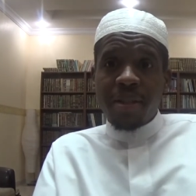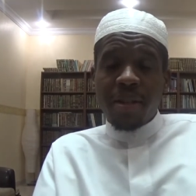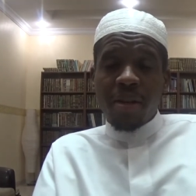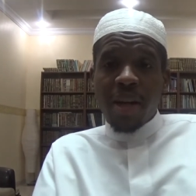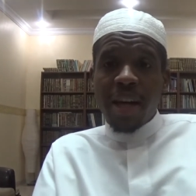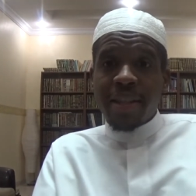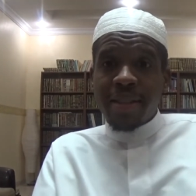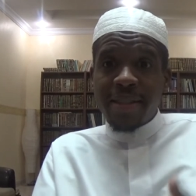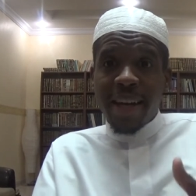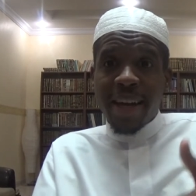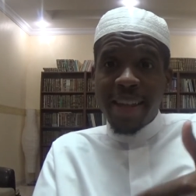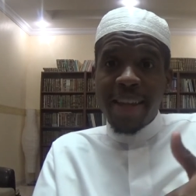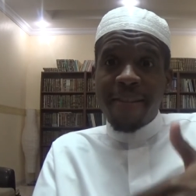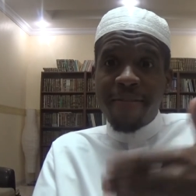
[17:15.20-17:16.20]
okay,
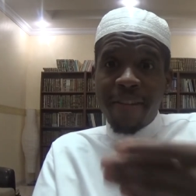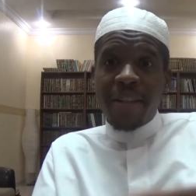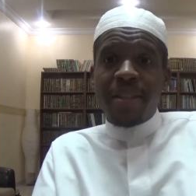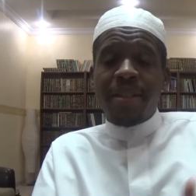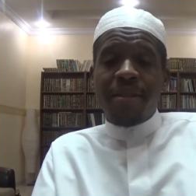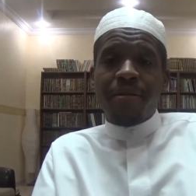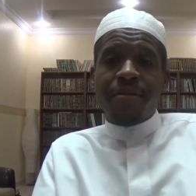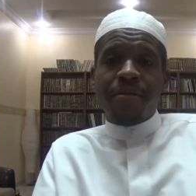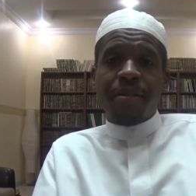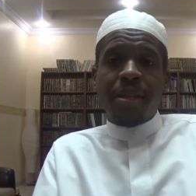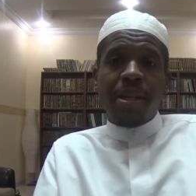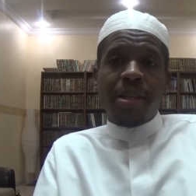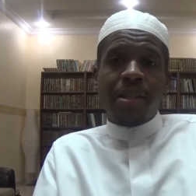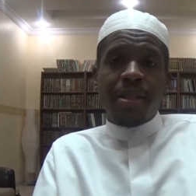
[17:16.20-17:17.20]
taking the offensive,
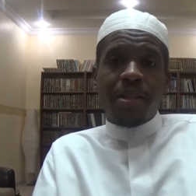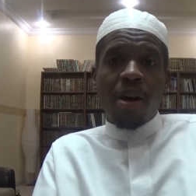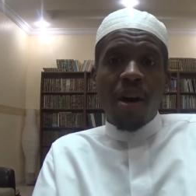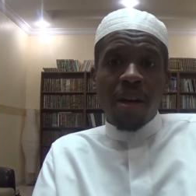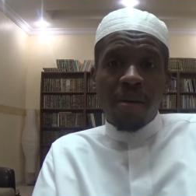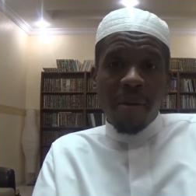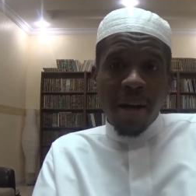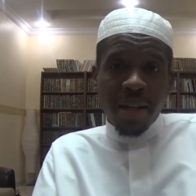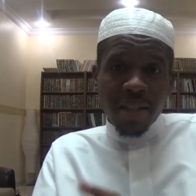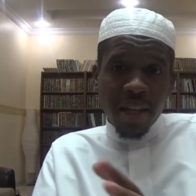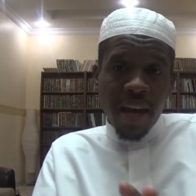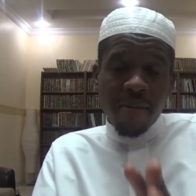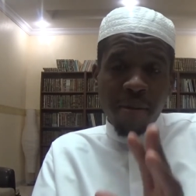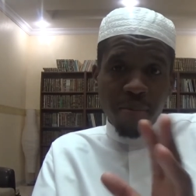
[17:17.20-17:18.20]
talking about
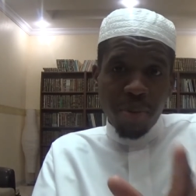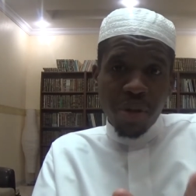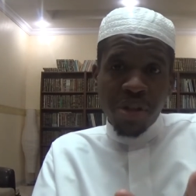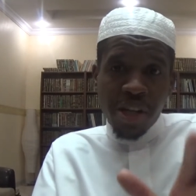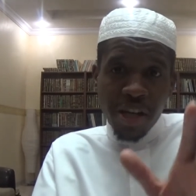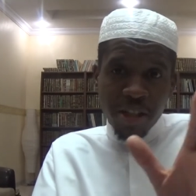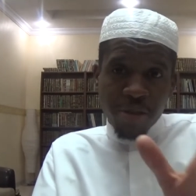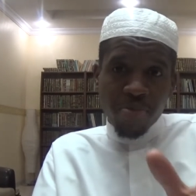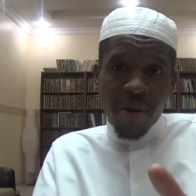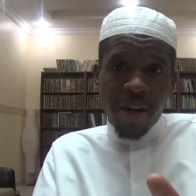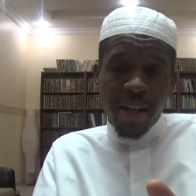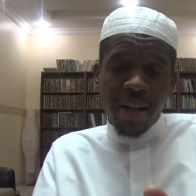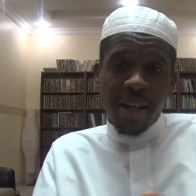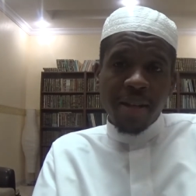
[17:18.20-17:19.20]
Islam and pushing it and
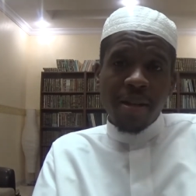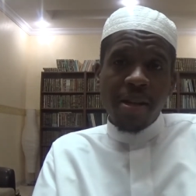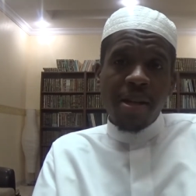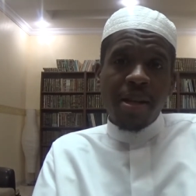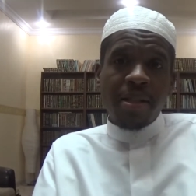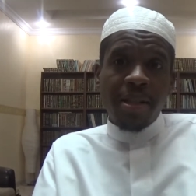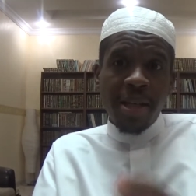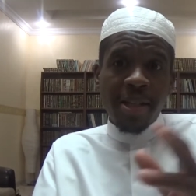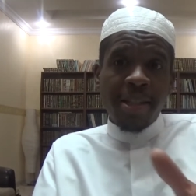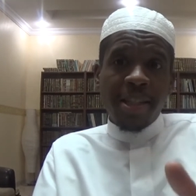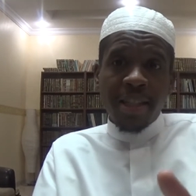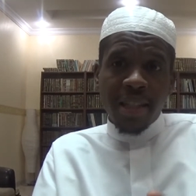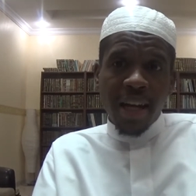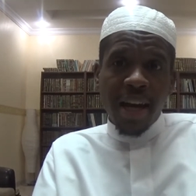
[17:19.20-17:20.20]
spreading it
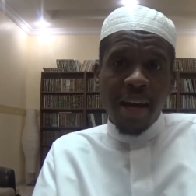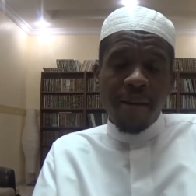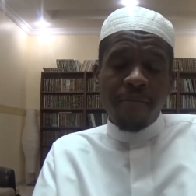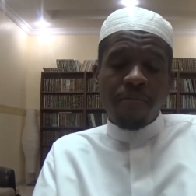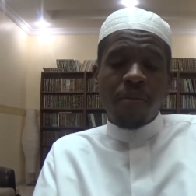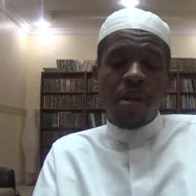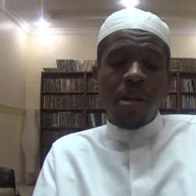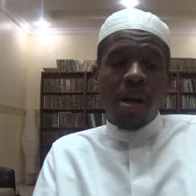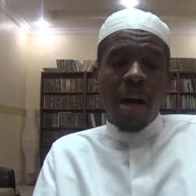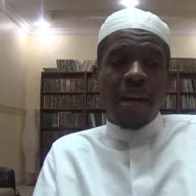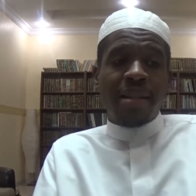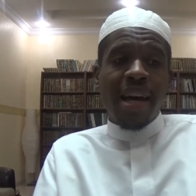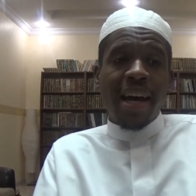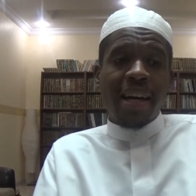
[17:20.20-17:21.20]
teaching Islam,
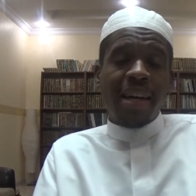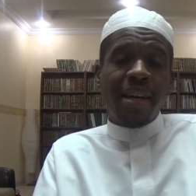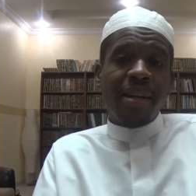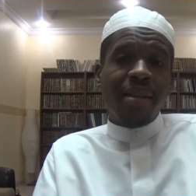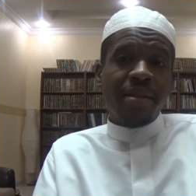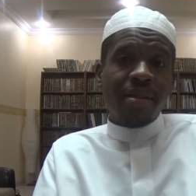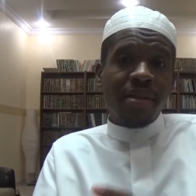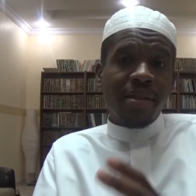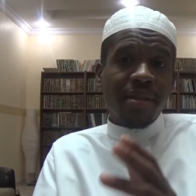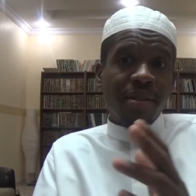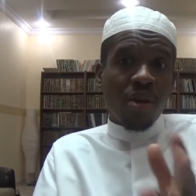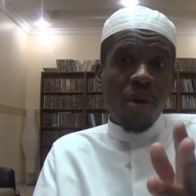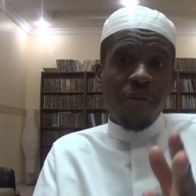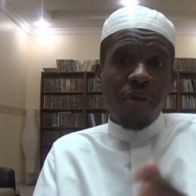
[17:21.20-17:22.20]
attacking
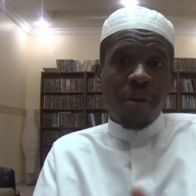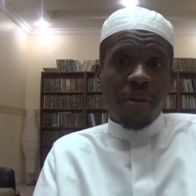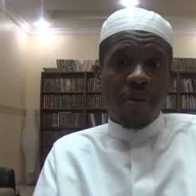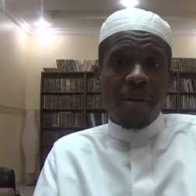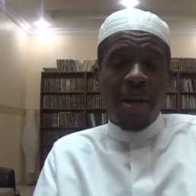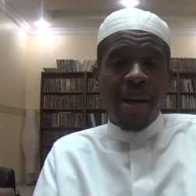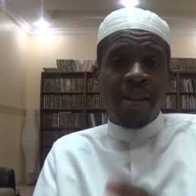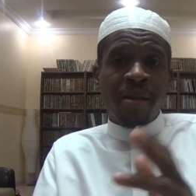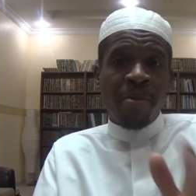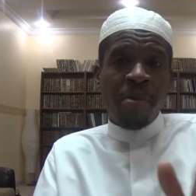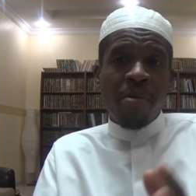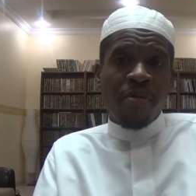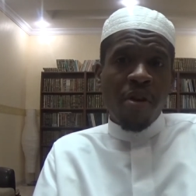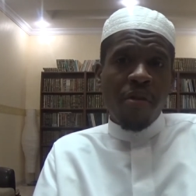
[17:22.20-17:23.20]
kufr and the
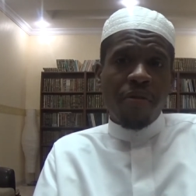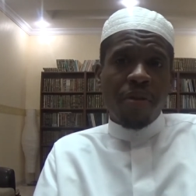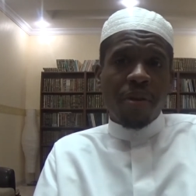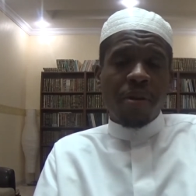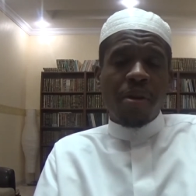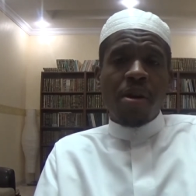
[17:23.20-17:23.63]
people of kufr,